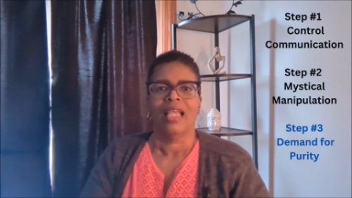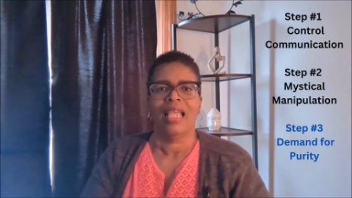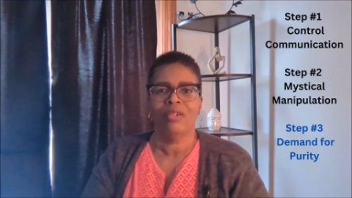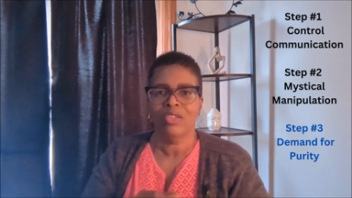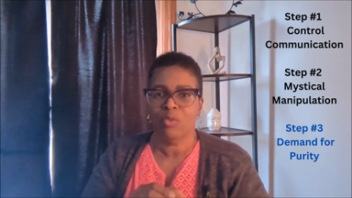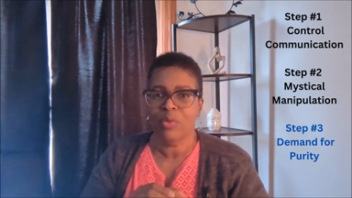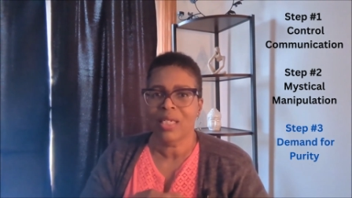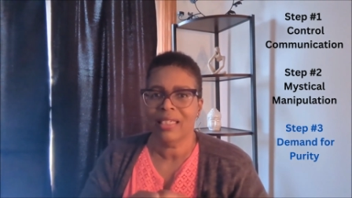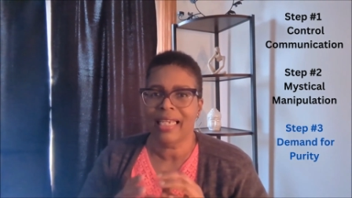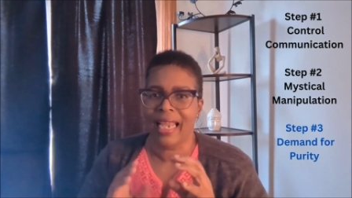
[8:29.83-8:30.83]
and is
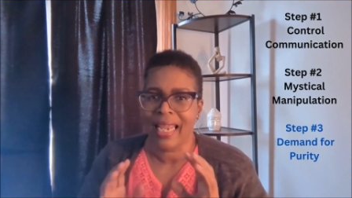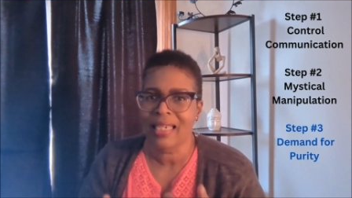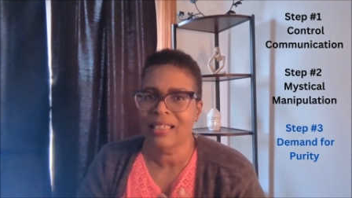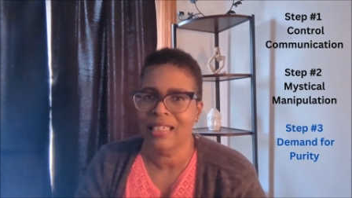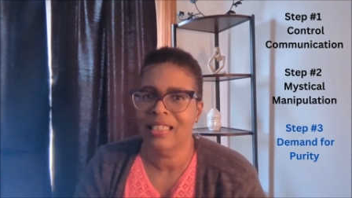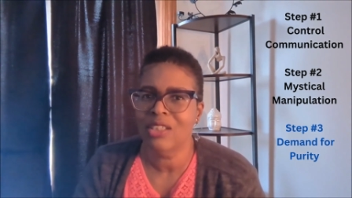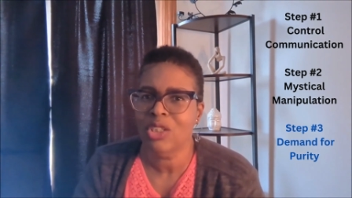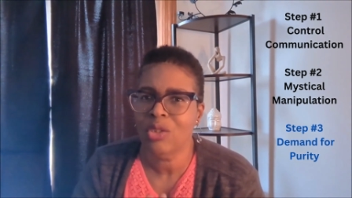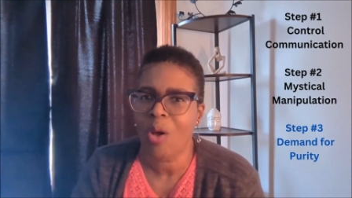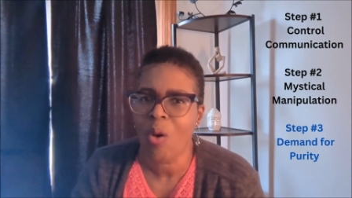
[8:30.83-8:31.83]
really alien
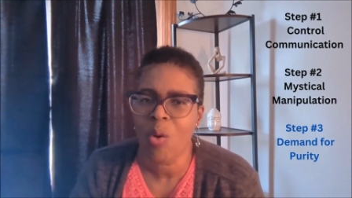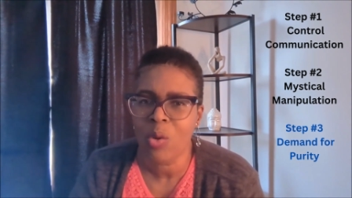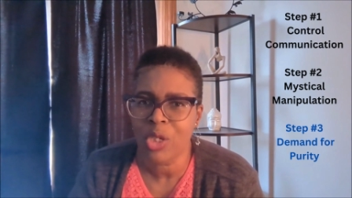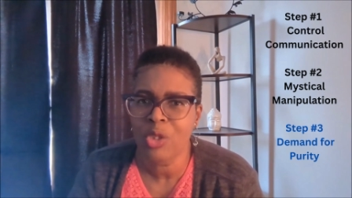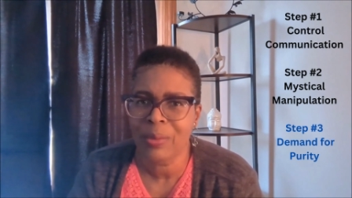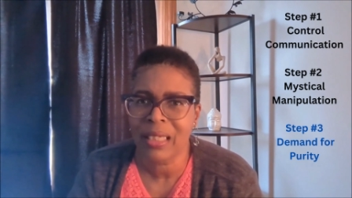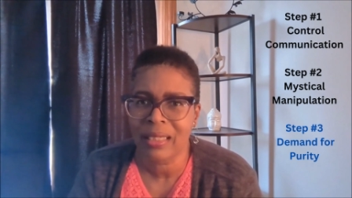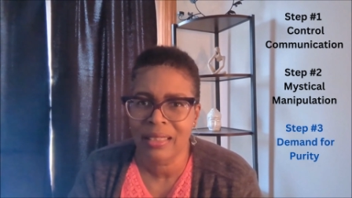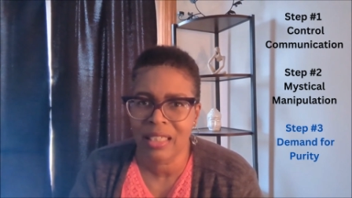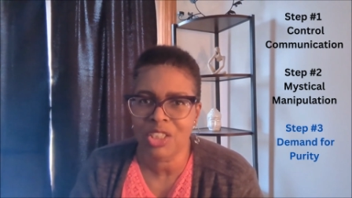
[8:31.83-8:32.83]
to the whole human
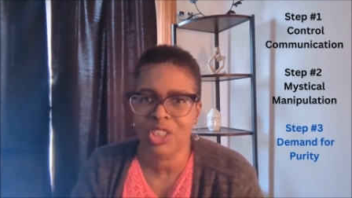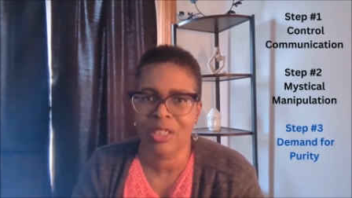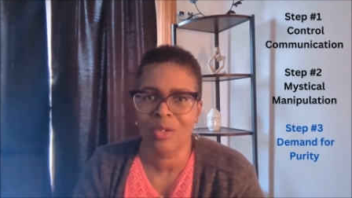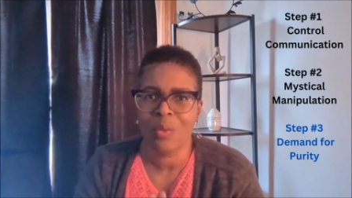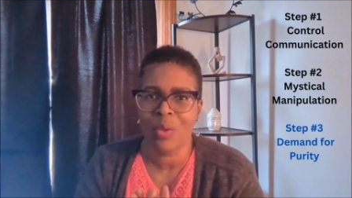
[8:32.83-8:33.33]
condition.